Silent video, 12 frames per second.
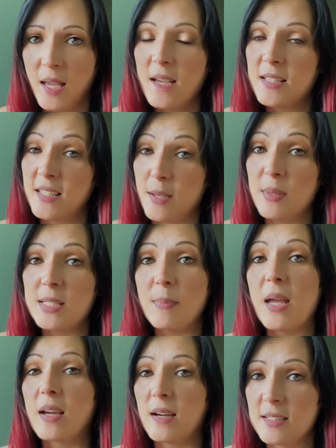Same as my
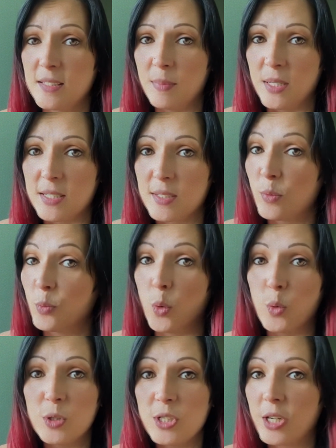customers
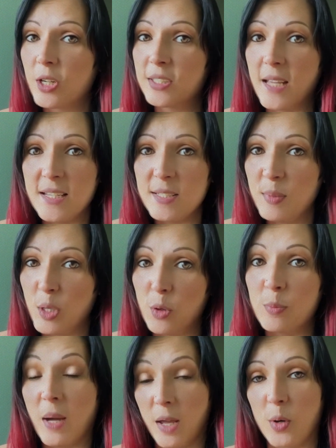won't recognize me on
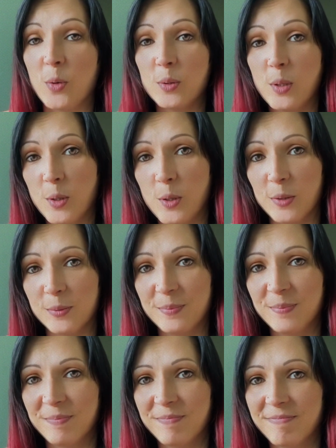my own logo.
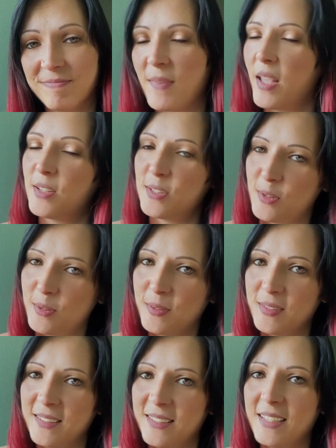So
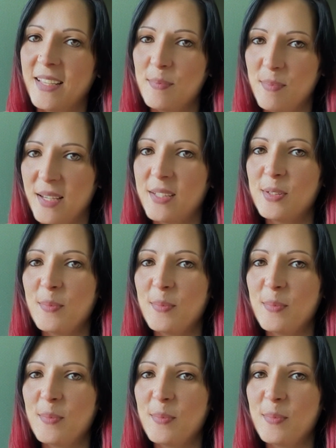get back to